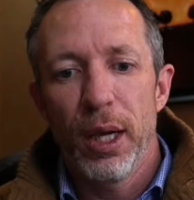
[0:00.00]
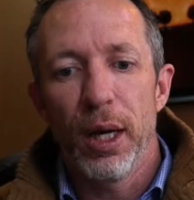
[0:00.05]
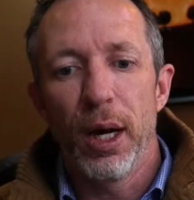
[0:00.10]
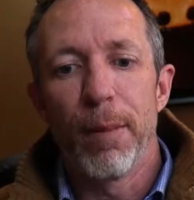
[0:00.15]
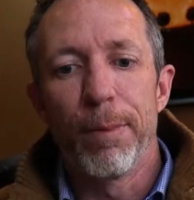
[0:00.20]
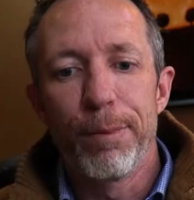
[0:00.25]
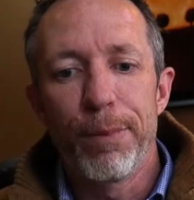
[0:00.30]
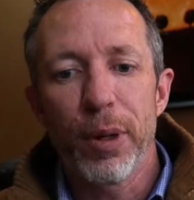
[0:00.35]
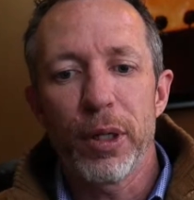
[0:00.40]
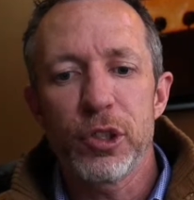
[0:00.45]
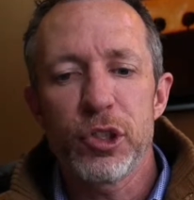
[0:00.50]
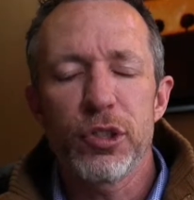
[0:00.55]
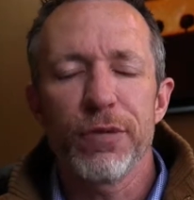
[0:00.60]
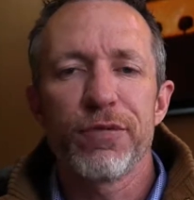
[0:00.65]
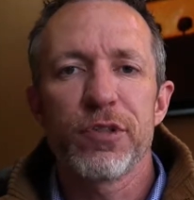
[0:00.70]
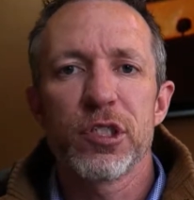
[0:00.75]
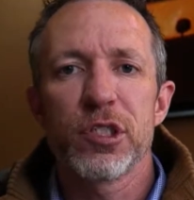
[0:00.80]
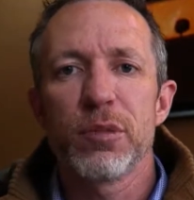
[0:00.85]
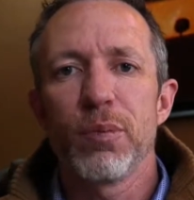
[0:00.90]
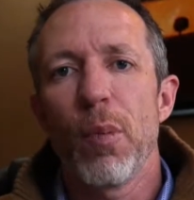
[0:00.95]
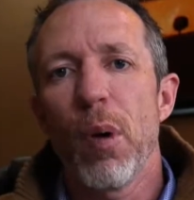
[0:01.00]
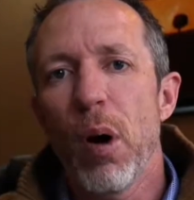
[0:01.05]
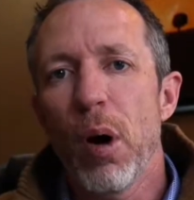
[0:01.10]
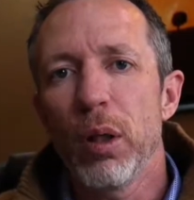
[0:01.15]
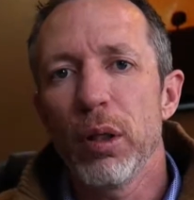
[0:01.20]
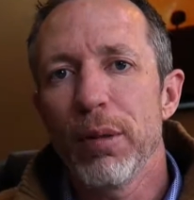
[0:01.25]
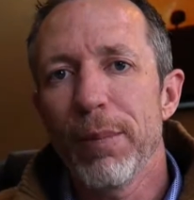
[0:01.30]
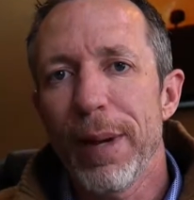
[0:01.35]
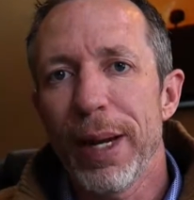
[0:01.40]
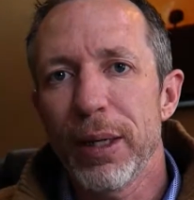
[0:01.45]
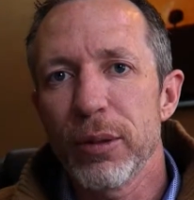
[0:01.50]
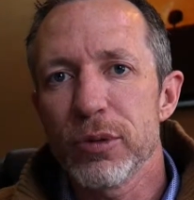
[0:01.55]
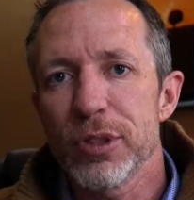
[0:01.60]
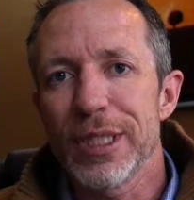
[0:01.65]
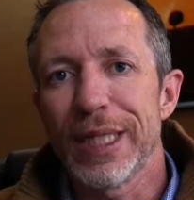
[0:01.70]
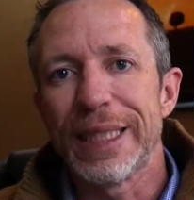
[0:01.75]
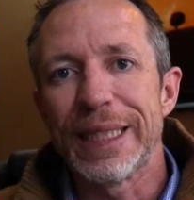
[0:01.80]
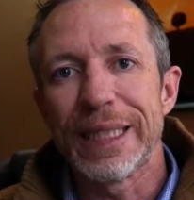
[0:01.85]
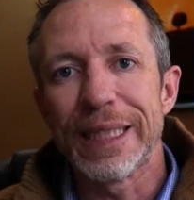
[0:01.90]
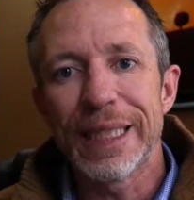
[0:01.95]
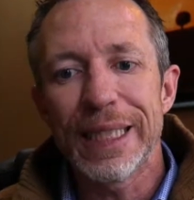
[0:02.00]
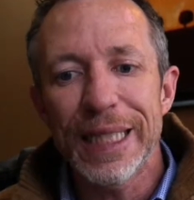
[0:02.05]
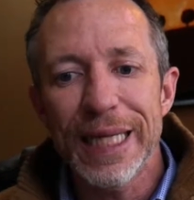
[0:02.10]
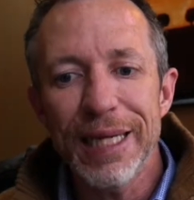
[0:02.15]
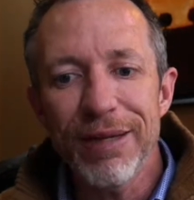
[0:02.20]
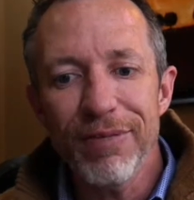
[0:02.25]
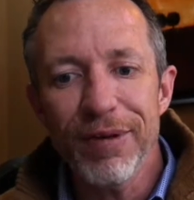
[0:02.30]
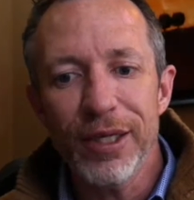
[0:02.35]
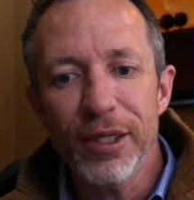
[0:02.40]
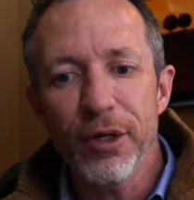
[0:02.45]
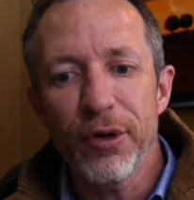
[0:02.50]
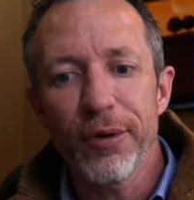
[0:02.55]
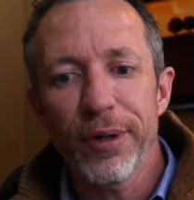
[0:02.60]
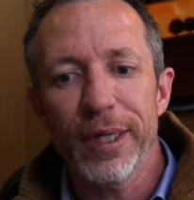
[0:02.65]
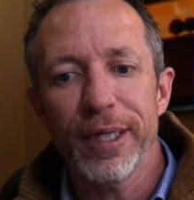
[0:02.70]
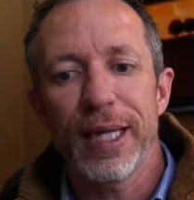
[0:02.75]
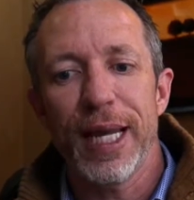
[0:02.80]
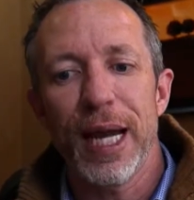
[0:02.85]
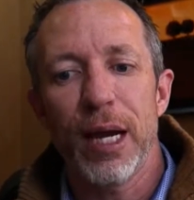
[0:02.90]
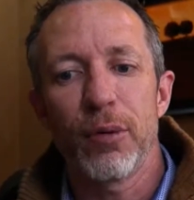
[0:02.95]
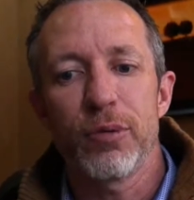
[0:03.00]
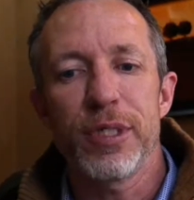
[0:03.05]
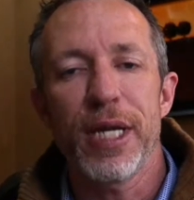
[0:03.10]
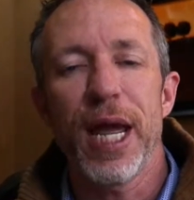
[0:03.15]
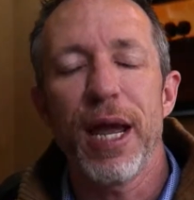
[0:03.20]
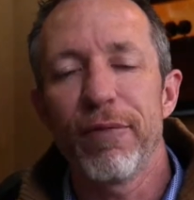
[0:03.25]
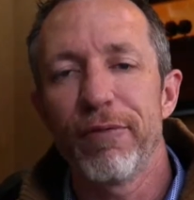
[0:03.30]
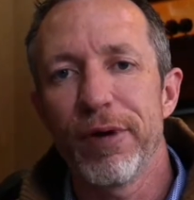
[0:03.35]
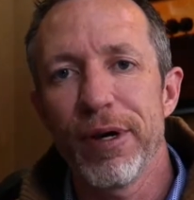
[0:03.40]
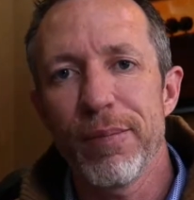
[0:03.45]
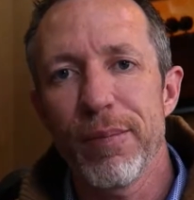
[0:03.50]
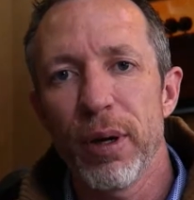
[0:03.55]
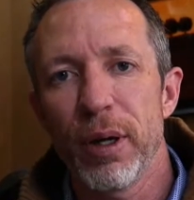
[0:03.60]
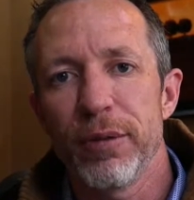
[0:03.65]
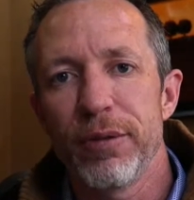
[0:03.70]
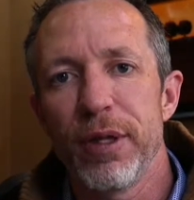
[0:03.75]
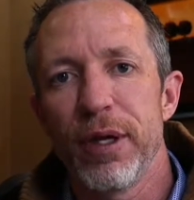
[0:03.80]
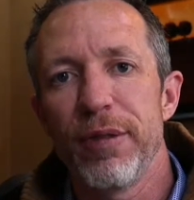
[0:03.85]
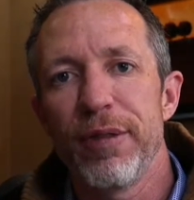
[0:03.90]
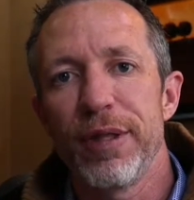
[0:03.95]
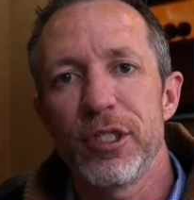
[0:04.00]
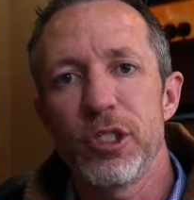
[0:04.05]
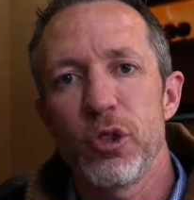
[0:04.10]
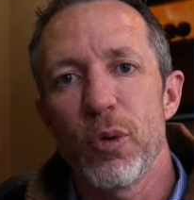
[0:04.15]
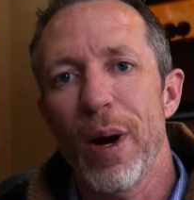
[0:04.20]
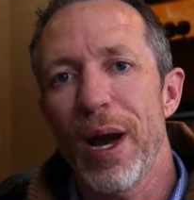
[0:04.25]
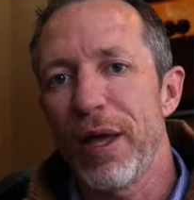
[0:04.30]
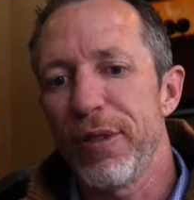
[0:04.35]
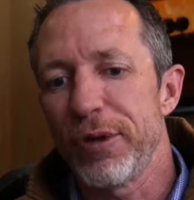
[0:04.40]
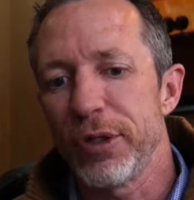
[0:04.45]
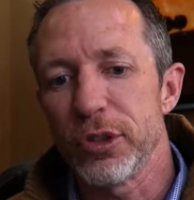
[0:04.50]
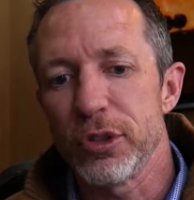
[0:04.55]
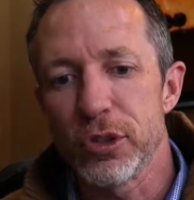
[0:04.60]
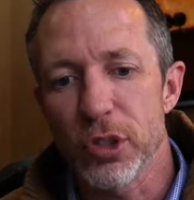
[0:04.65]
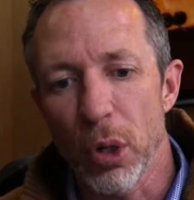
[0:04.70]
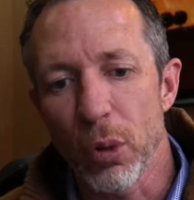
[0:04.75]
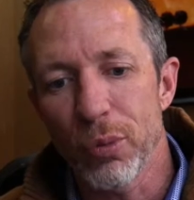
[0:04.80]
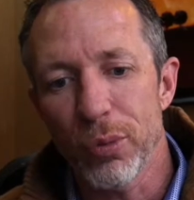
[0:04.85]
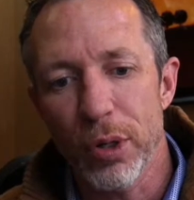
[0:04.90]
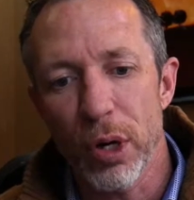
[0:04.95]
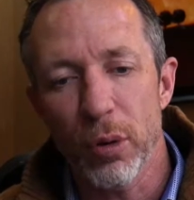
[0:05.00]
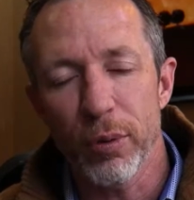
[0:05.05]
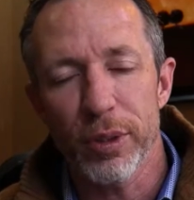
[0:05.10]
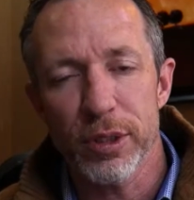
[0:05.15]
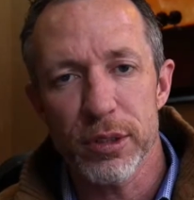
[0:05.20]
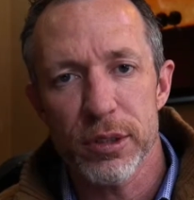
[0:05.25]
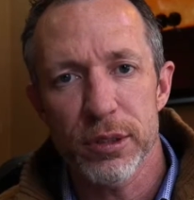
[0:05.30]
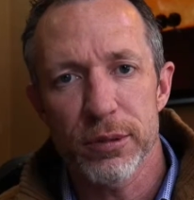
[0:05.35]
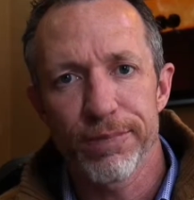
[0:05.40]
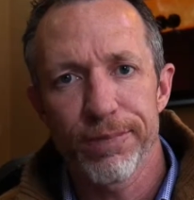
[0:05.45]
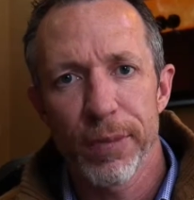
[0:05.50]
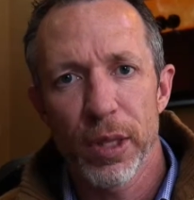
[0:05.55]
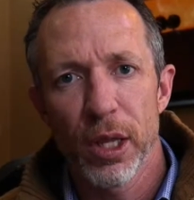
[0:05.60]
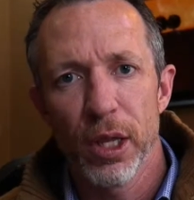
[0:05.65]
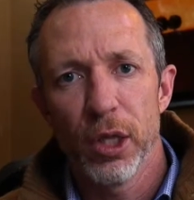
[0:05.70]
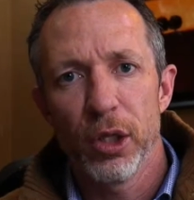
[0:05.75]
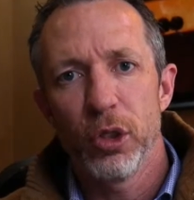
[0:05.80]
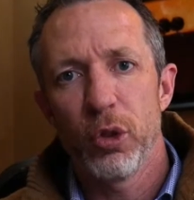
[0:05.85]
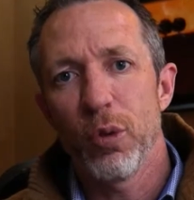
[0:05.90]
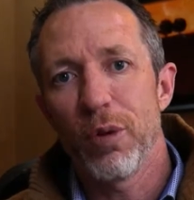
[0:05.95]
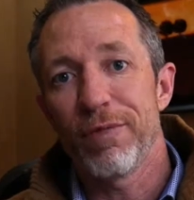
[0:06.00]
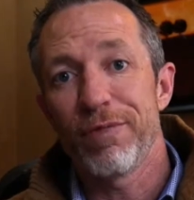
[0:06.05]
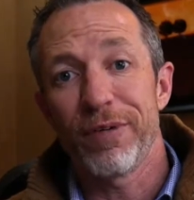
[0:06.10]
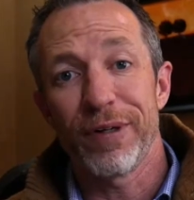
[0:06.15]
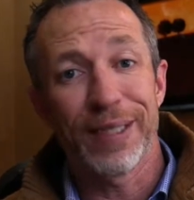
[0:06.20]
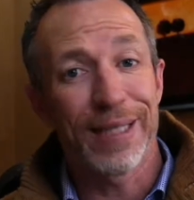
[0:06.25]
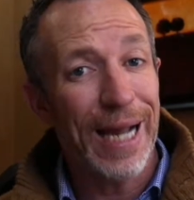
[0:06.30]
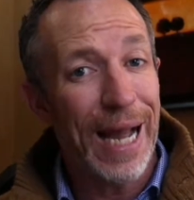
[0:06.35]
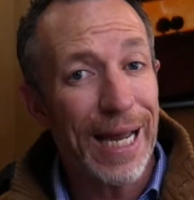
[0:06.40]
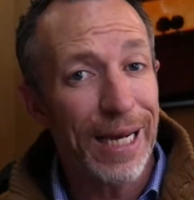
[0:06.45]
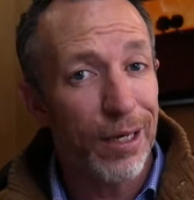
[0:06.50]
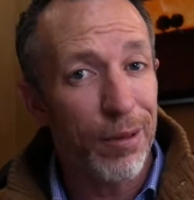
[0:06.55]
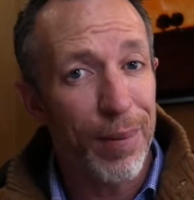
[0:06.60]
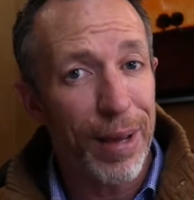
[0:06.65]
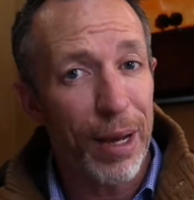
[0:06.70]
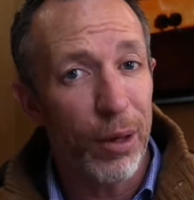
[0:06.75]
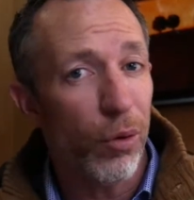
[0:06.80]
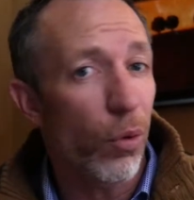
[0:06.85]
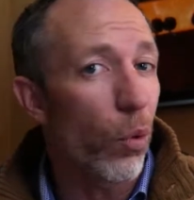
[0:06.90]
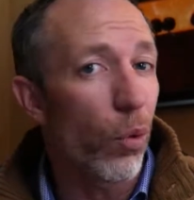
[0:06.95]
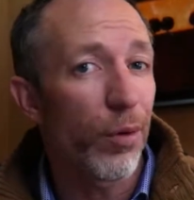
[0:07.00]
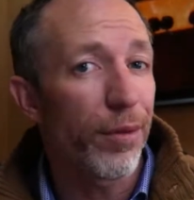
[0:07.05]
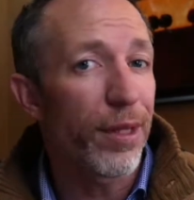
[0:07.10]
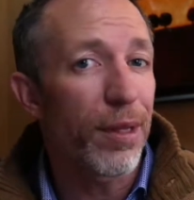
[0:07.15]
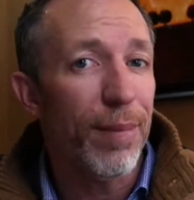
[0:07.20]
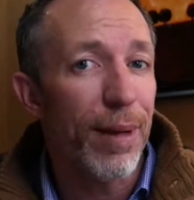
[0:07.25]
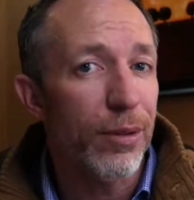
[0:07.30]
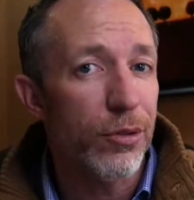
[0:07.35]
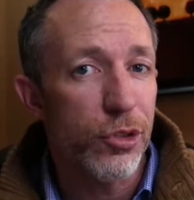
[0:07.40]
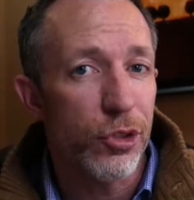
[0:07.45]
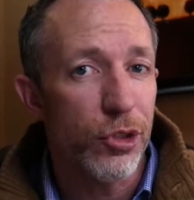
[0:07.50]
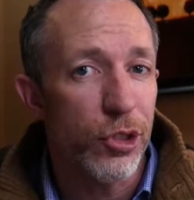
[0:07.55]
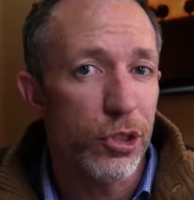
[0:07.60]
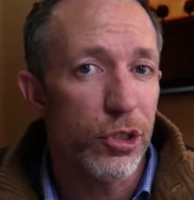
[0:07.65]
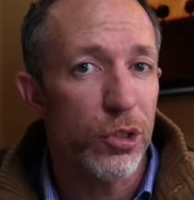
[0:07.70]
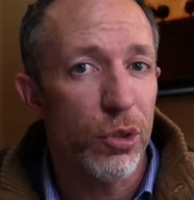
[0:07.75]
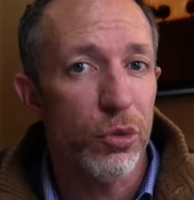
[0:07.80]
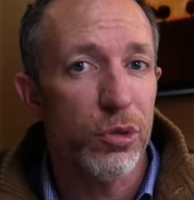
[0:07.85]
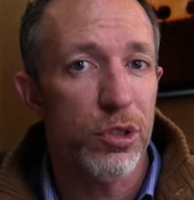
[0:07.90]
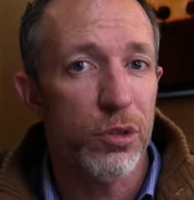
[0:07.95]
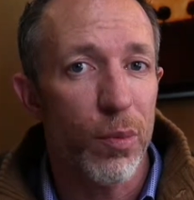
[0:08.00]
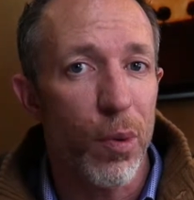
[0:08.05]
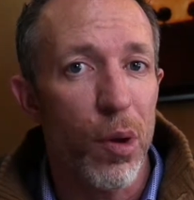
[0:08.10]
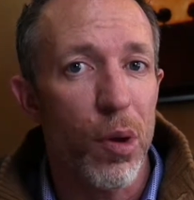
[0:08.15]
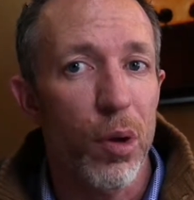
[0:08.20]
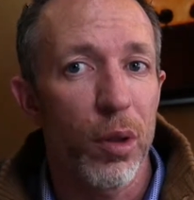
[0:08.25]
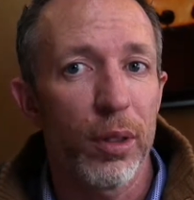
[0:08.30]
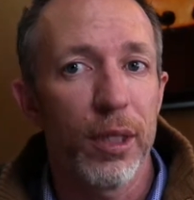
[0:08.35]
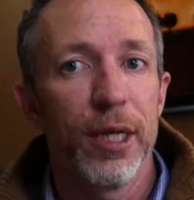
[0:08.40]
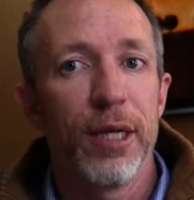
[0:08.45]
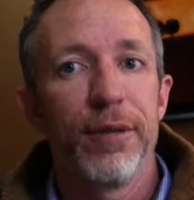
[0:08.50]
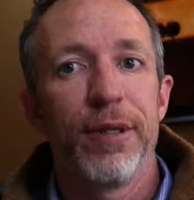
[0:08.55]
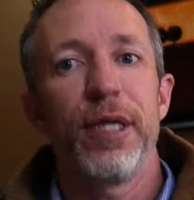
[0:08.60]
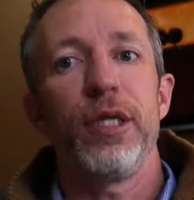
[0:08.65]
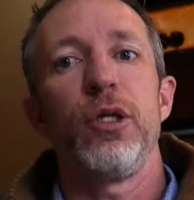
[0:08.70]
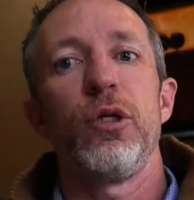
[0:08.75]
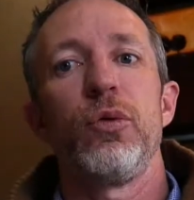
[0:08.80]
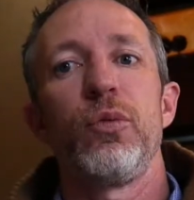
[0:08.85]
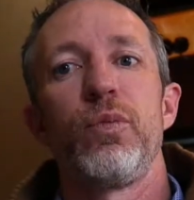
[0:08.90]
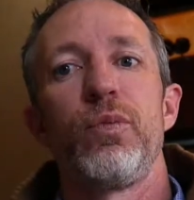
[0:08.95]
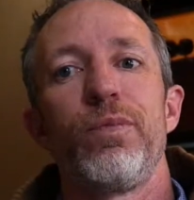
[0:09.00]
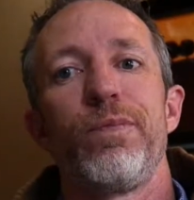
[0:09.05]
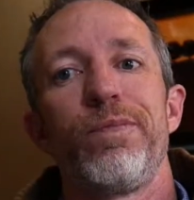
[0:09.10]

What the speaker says: A bunch of small amounts leaving your account every month that you either don't notice, you have forgotten about, or the amounts are just so small that you